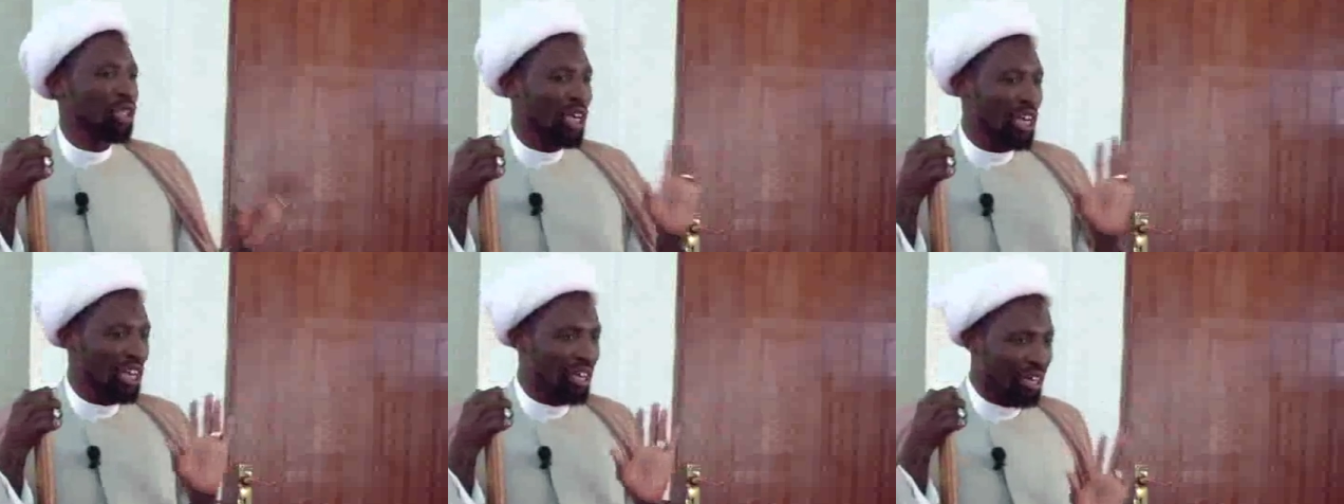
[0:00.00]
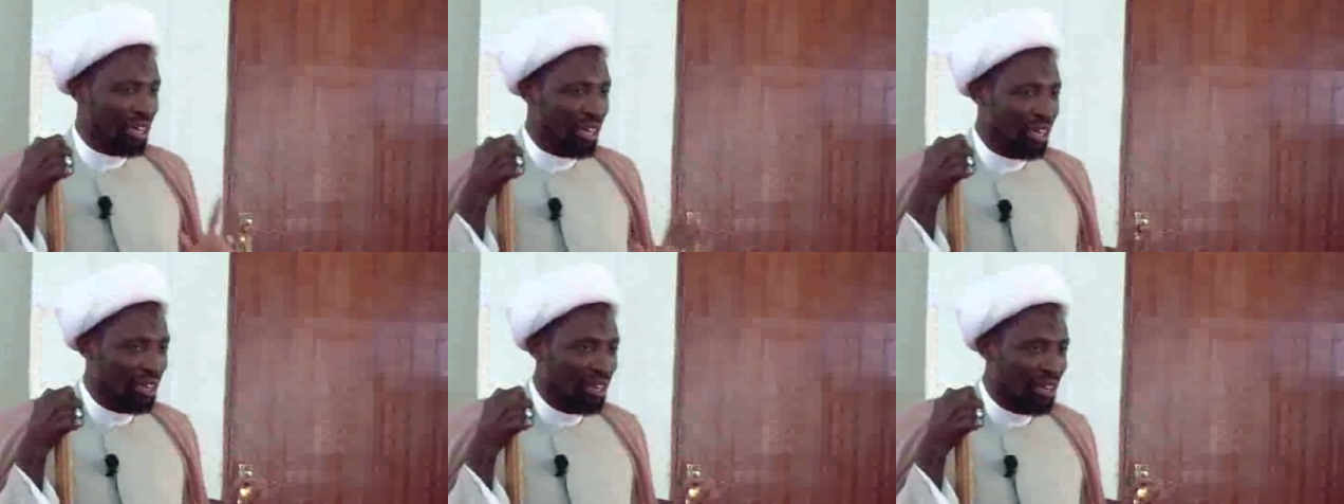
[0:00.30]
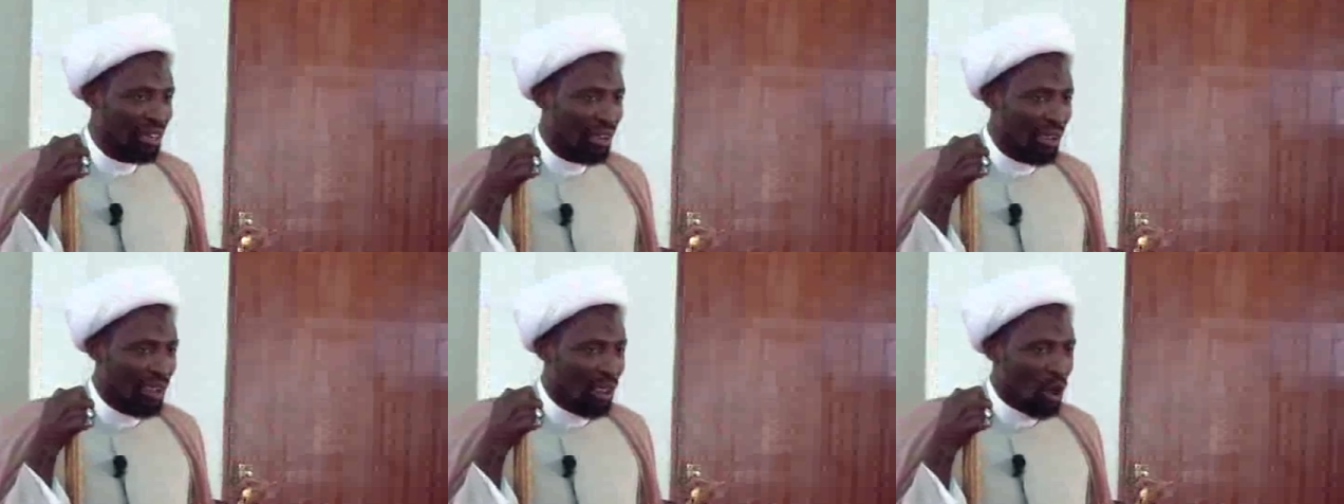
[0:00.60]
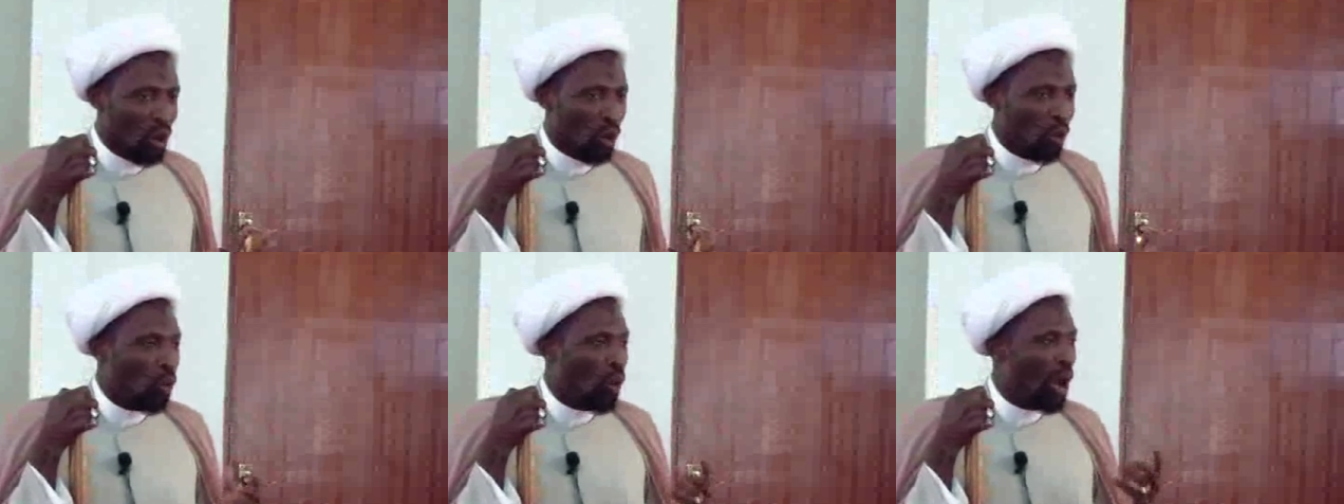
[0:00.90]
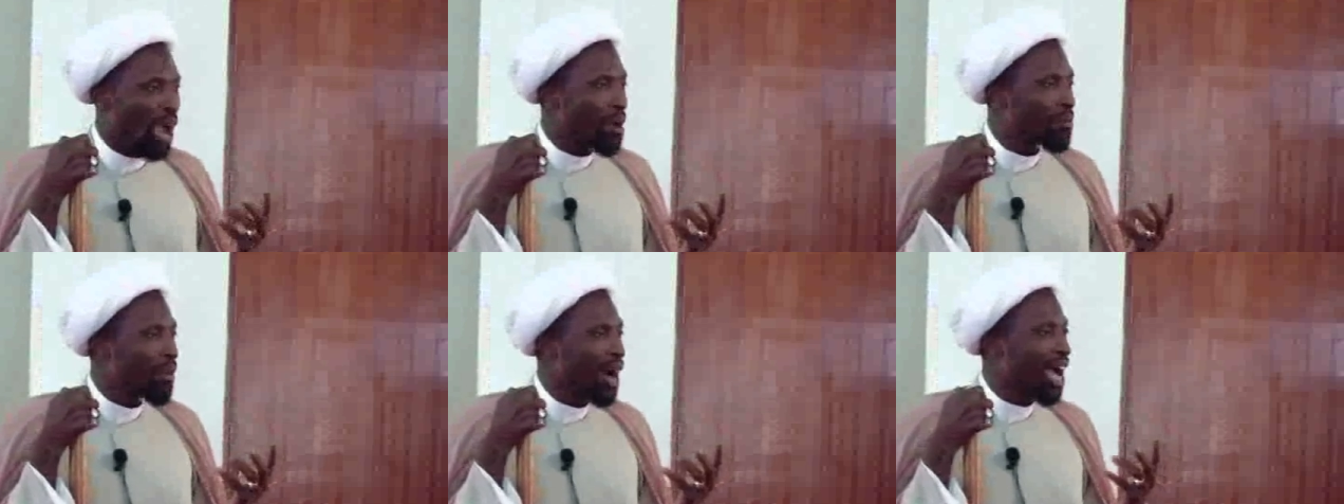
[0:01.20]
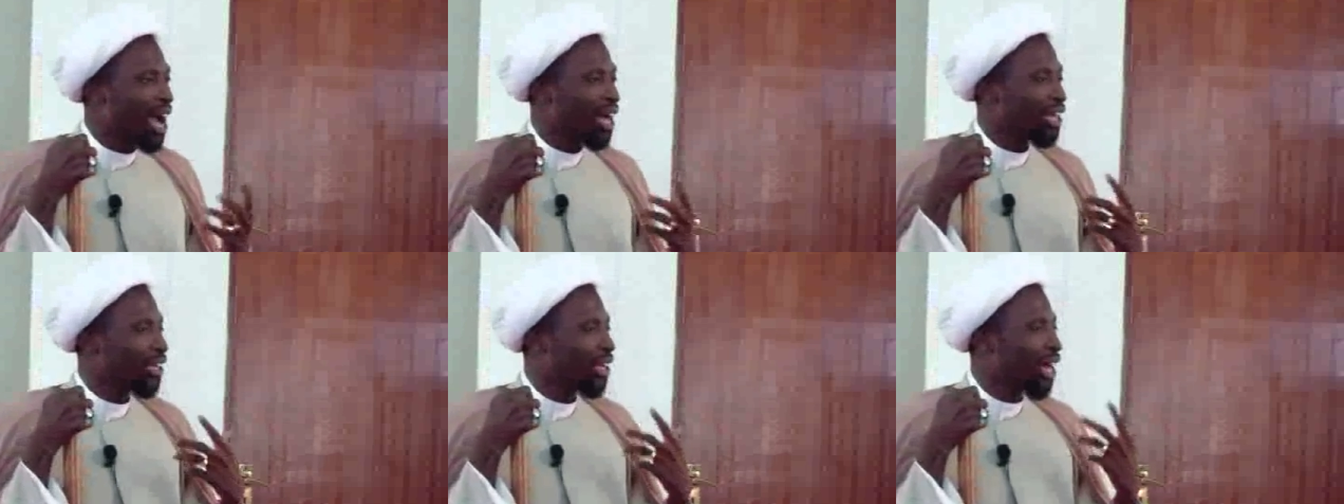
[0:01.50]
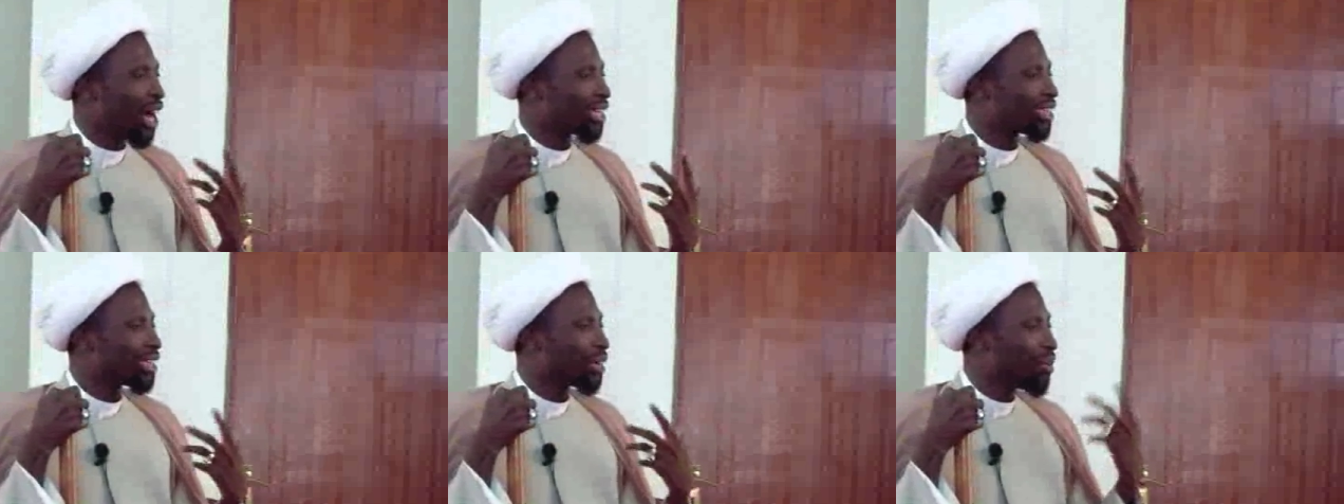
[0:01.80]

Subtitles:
in. Whereby Allah